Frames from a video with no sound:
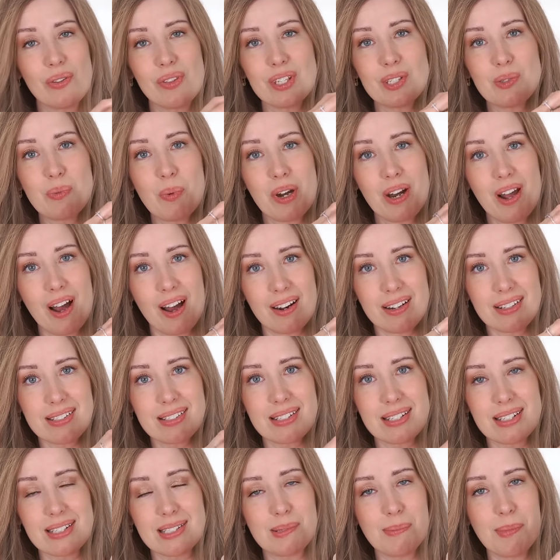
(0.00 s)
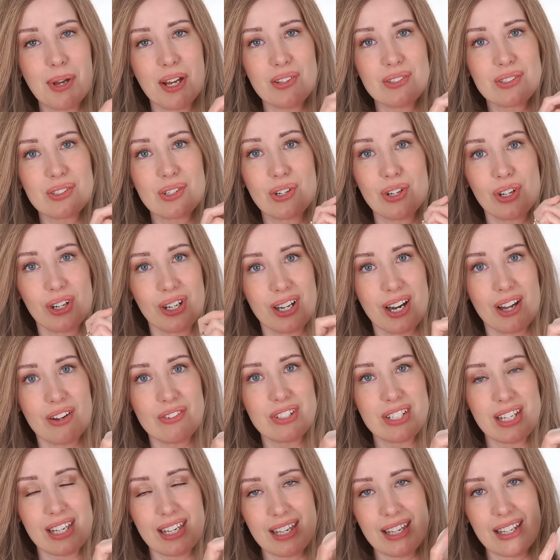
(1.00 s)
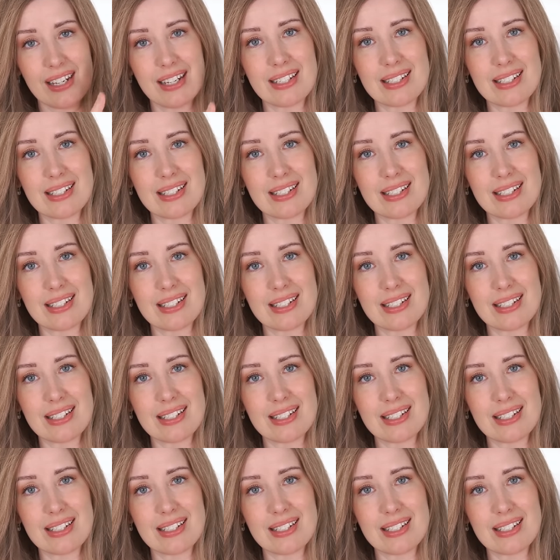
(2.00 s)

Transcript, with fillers: this one honestly smells good enough to eat.